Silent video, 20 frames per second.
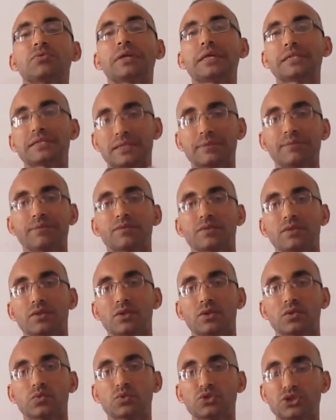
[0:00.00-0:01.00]
reason,
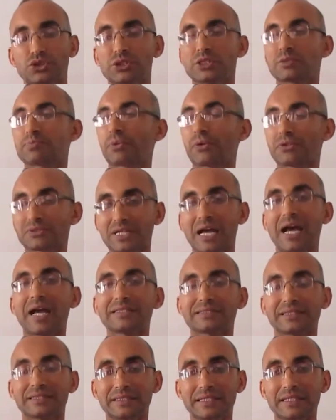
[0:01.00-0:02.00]
which is
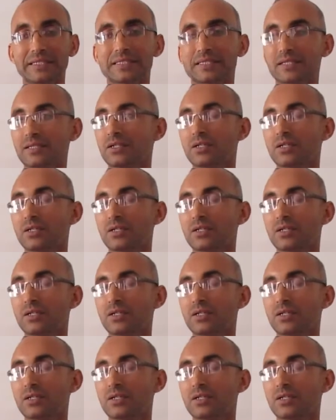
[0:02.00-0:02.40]
precise in its